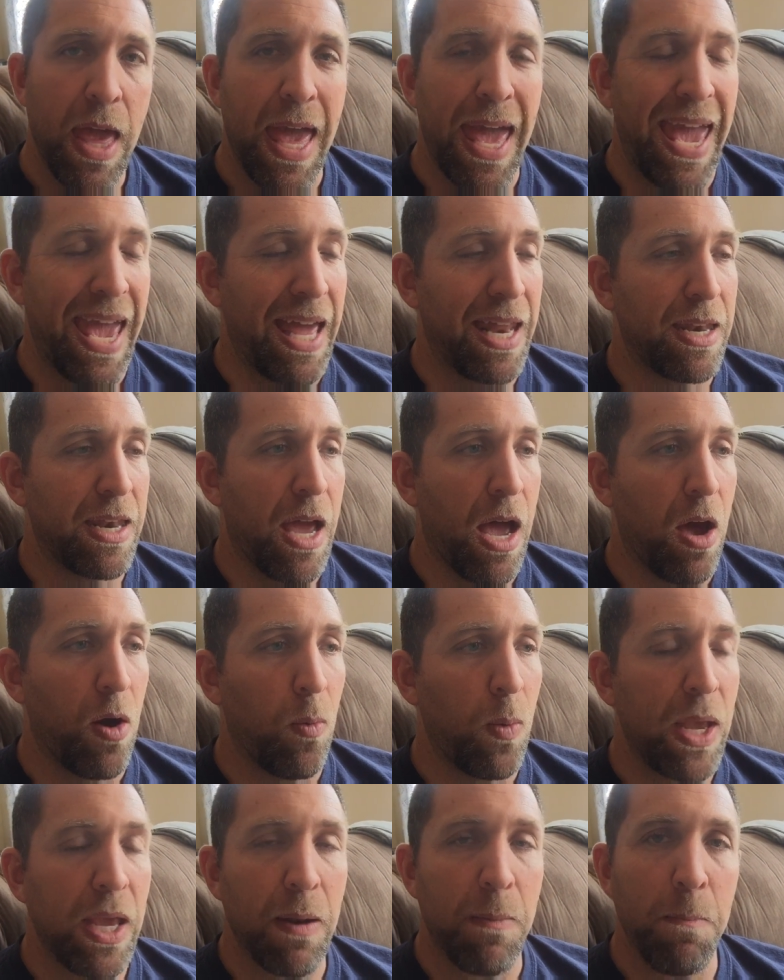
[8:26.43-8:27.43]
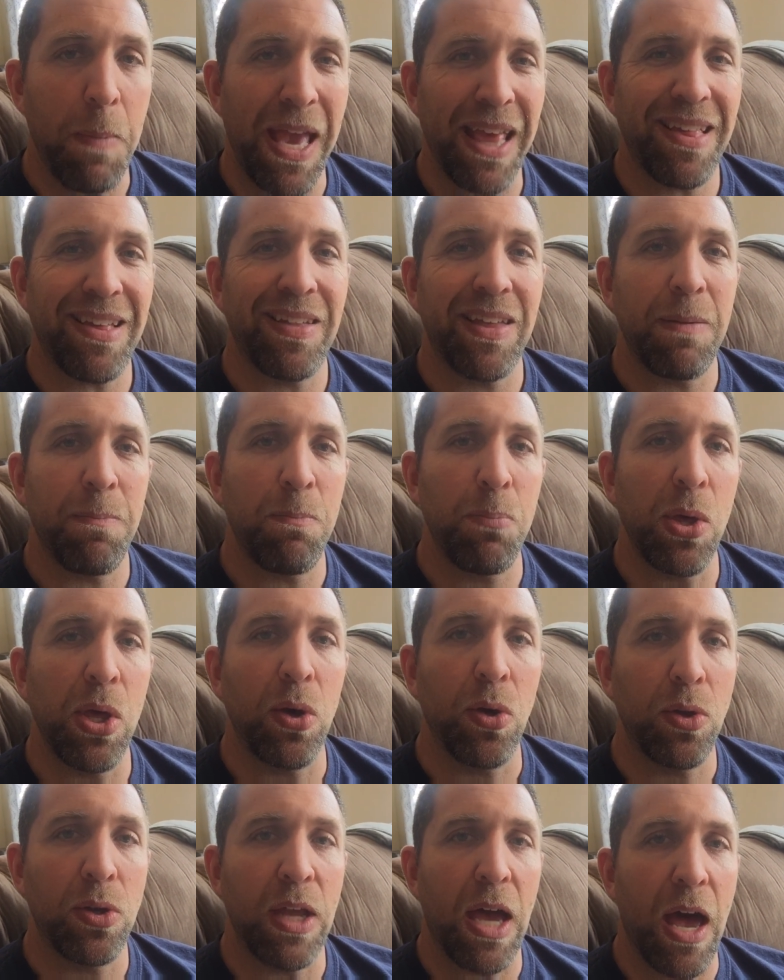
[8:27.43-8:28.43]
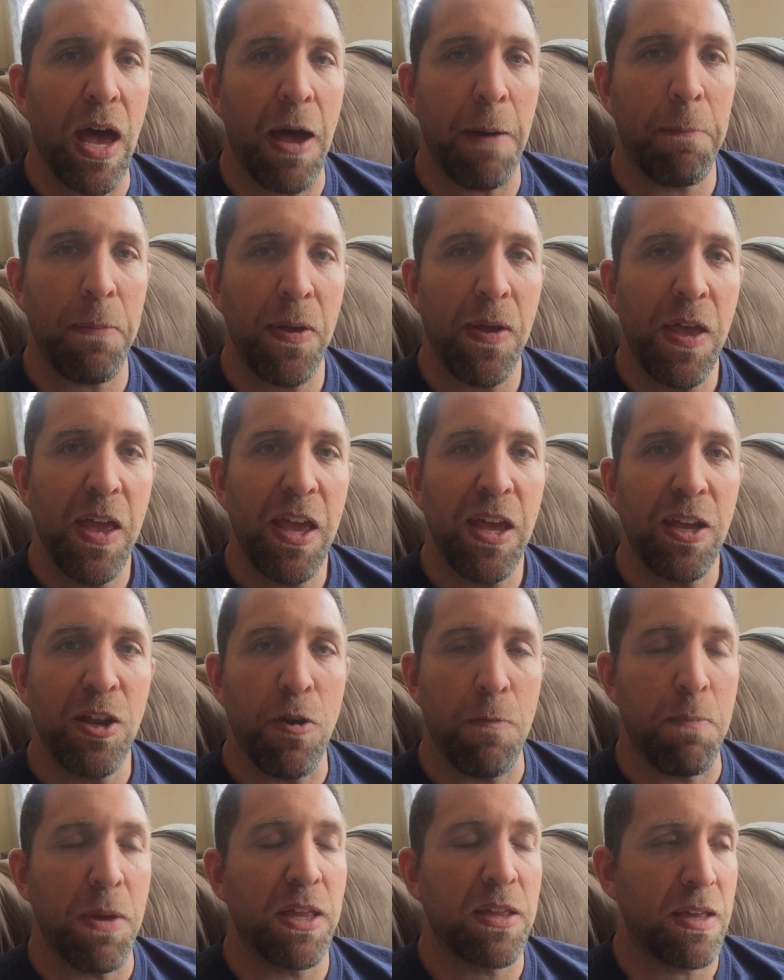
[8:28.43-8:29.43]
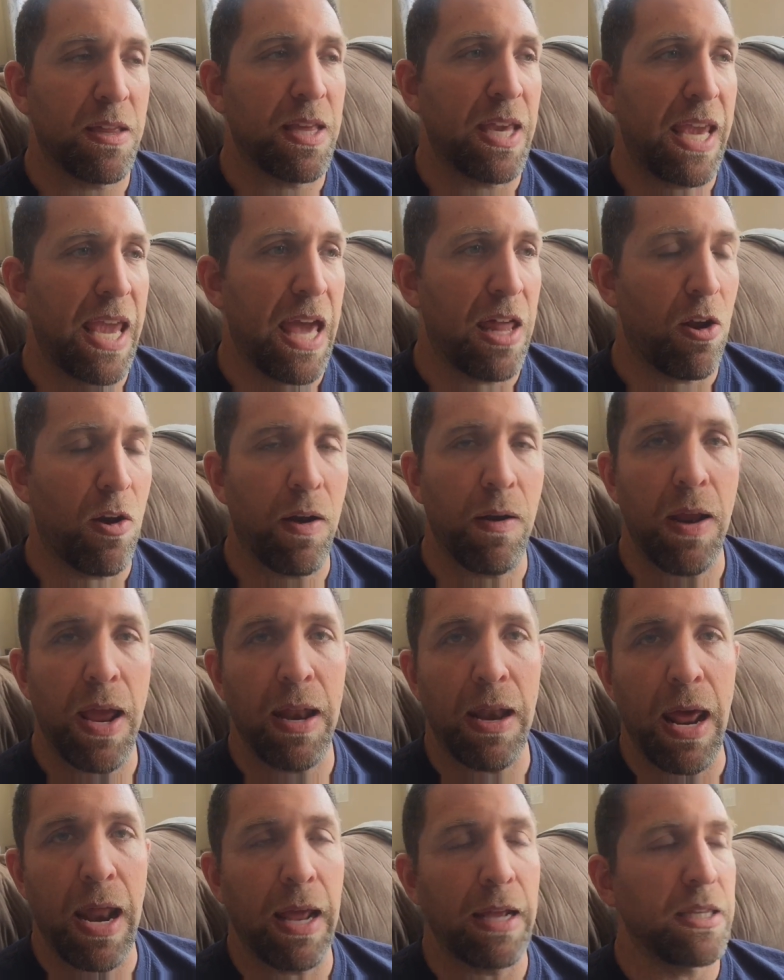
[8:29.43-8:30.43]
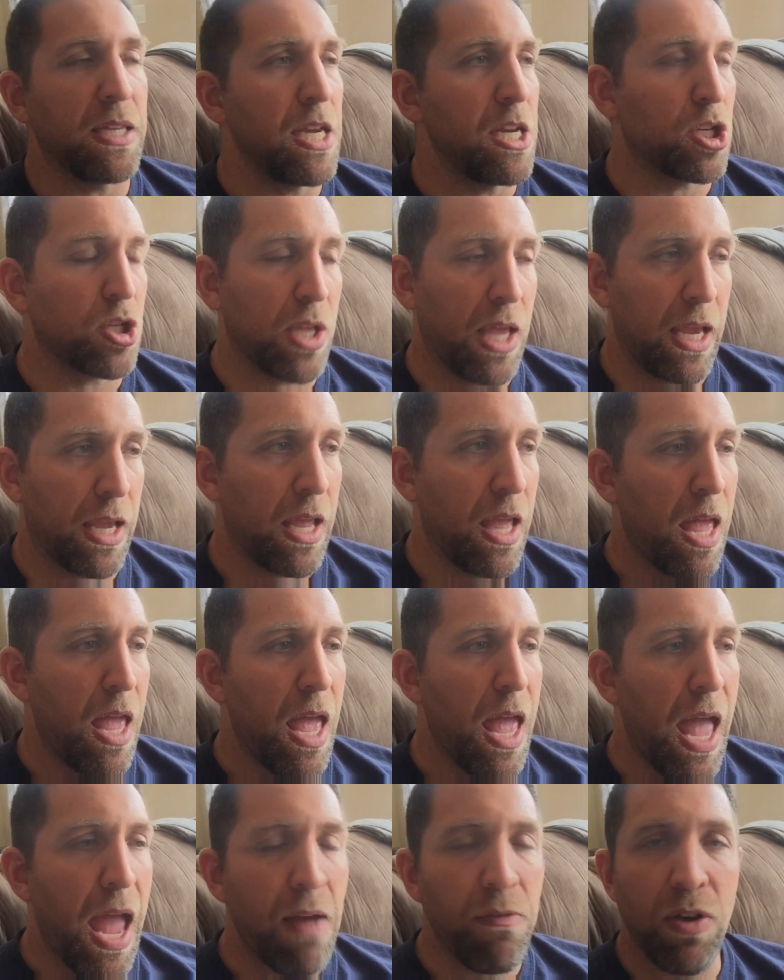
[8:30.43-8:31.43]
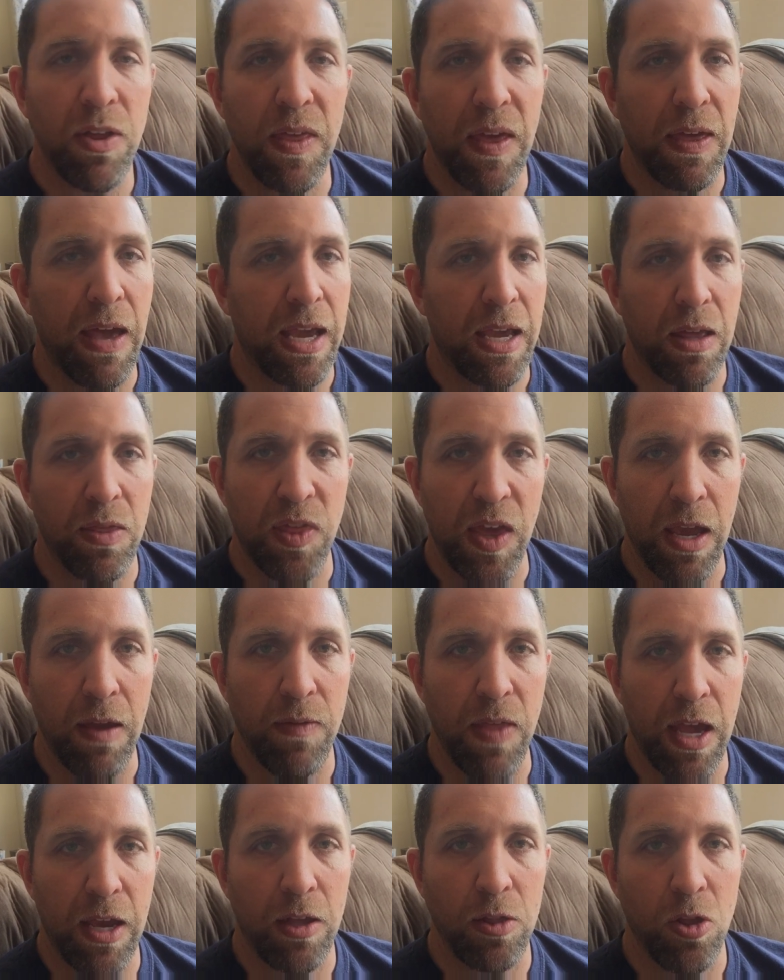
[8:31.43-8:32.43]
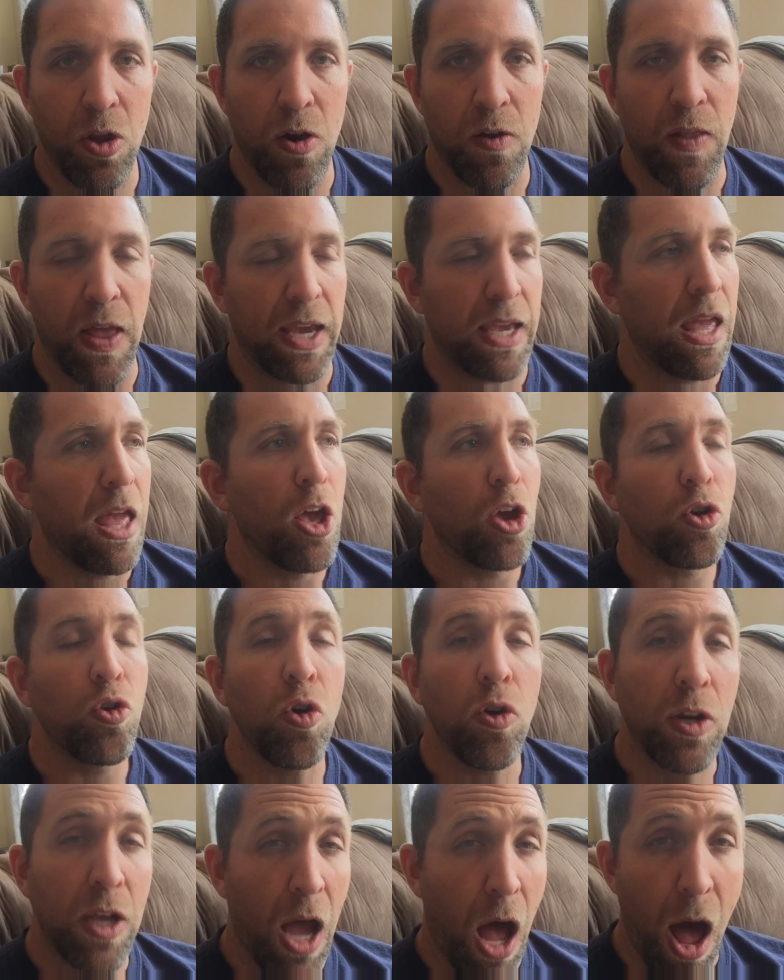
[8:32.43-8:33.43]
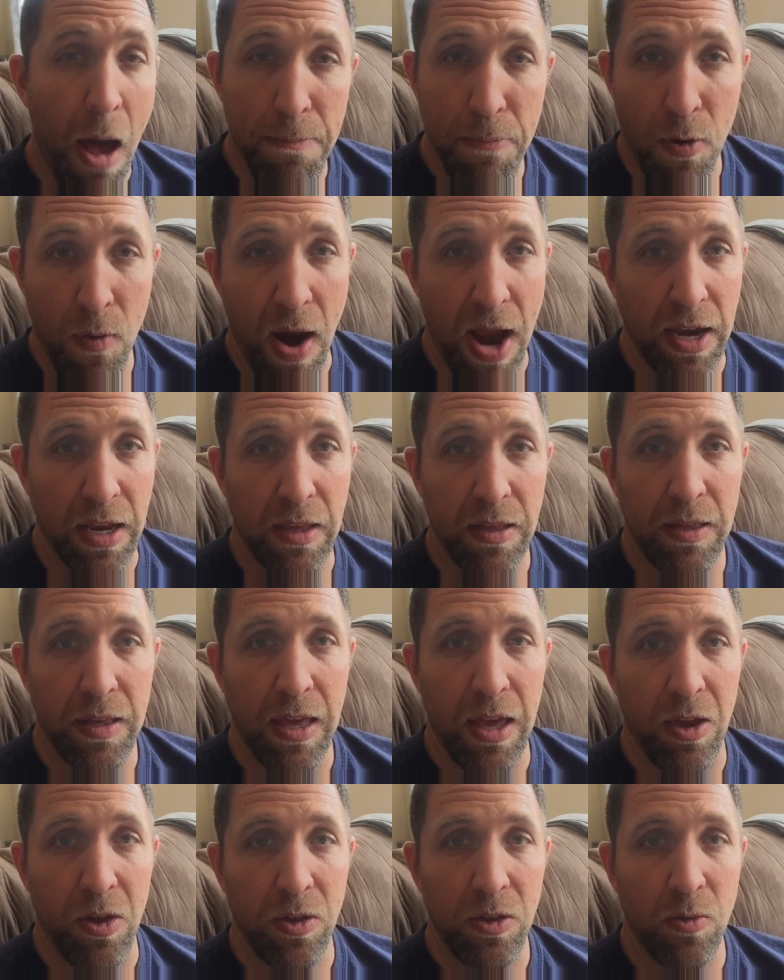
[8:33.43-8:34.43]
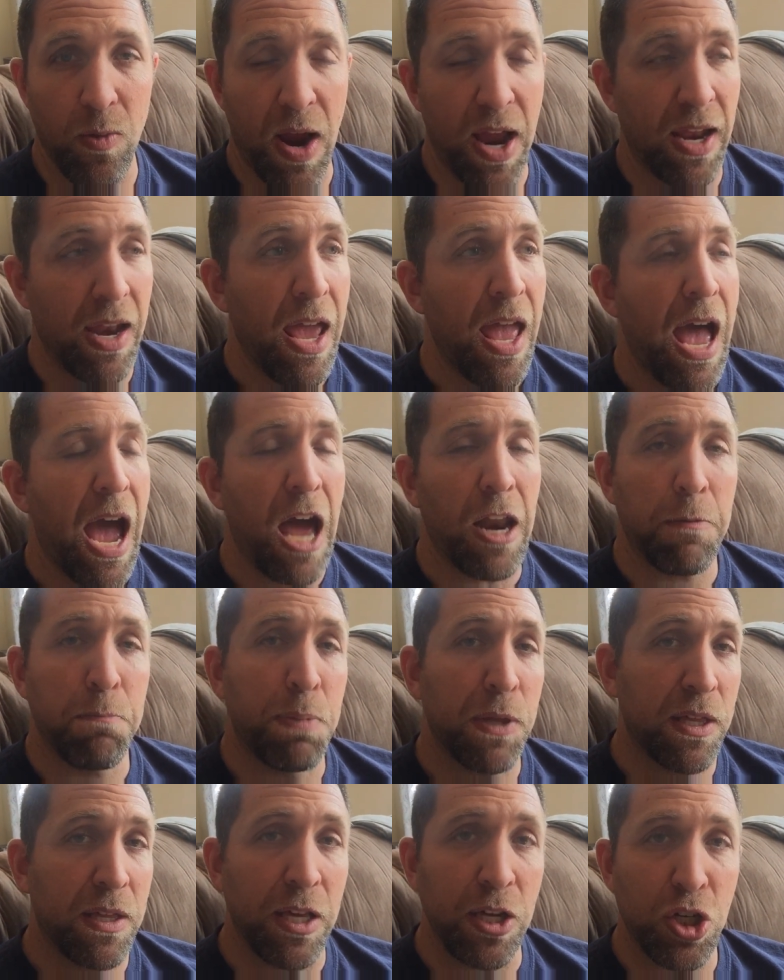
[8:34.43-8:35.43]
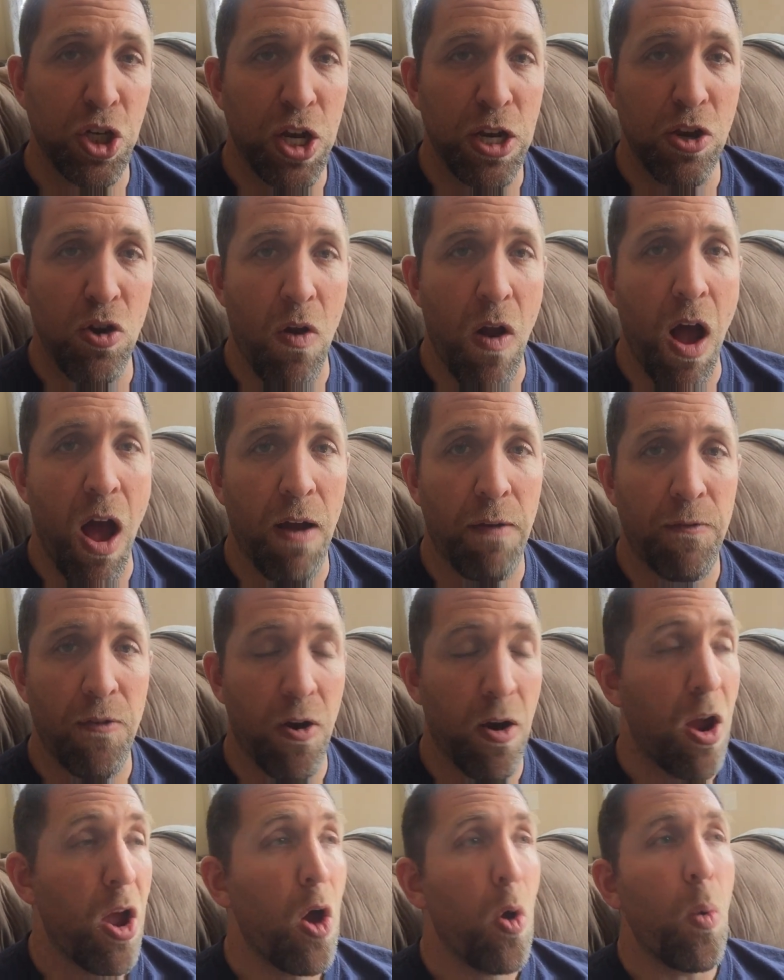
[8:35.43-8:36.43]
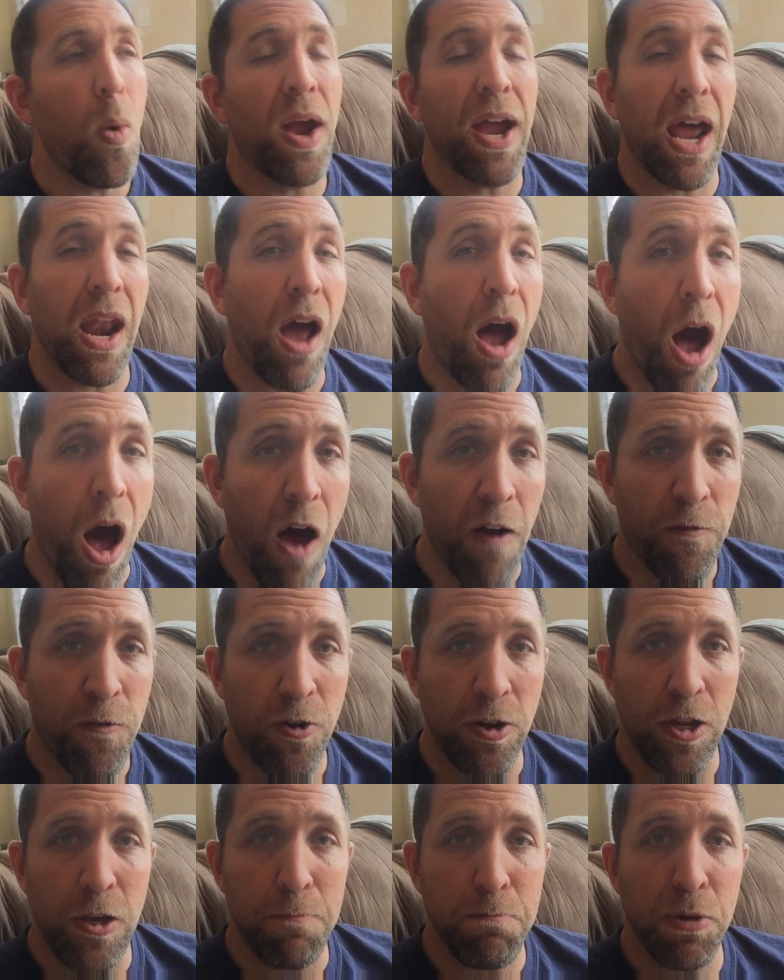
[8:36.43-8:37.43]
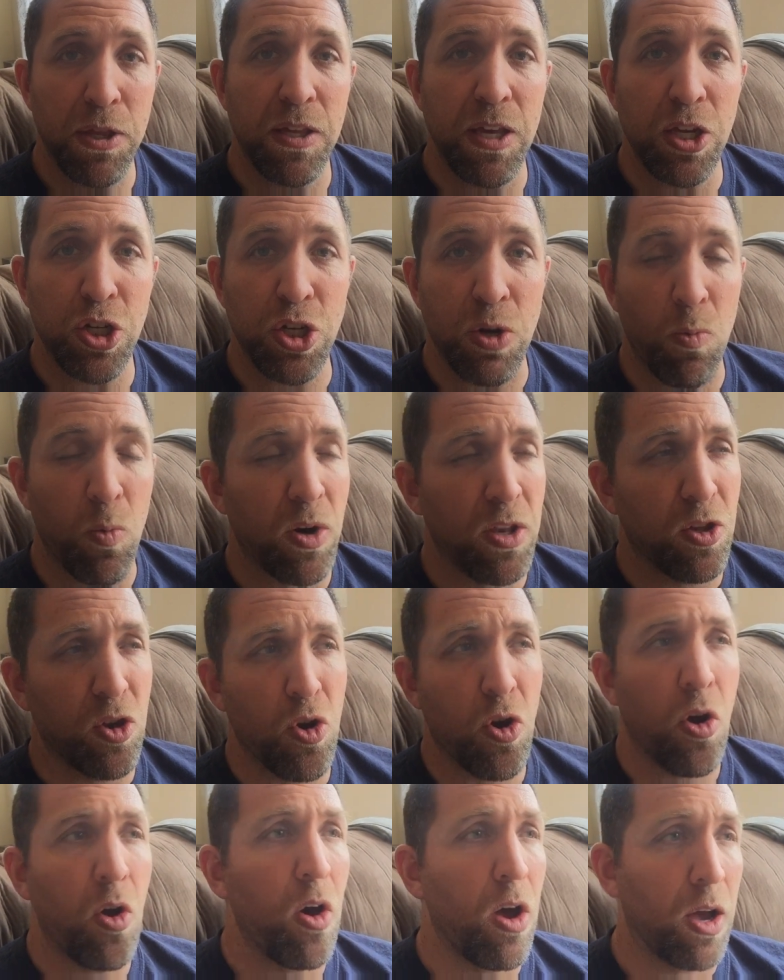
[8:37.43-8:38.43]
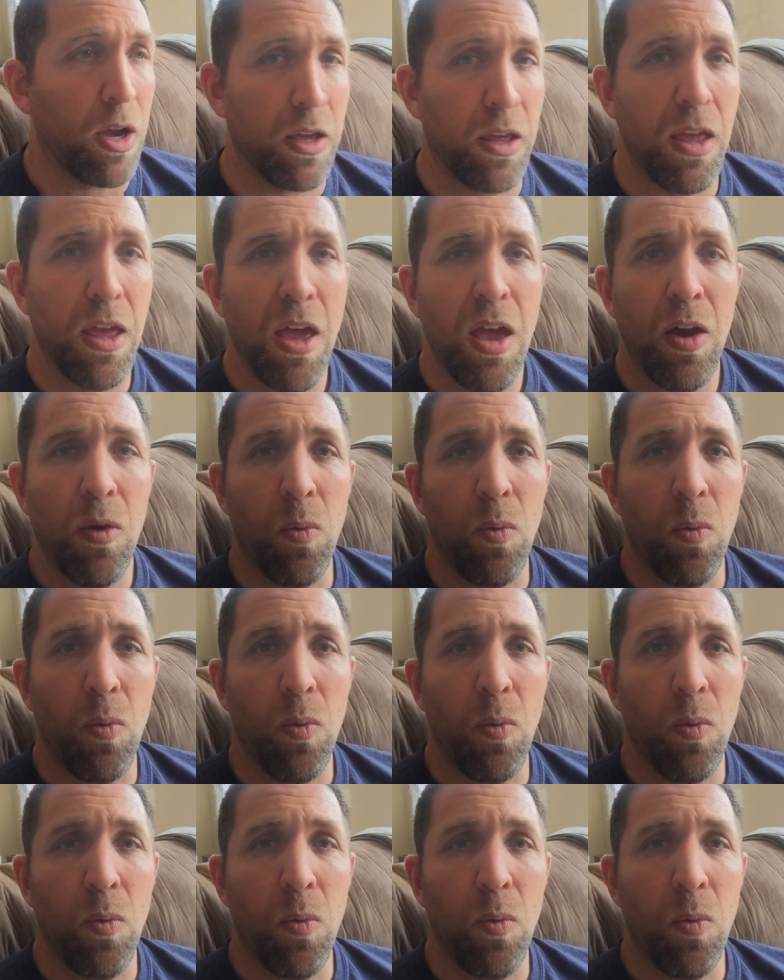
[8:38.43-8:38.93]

And we can basically build up your business together. And I teach like everything I could think of that I could learn, like good copywriting skills, right? How to position your offer. What kind of offer do you position? What's your hook?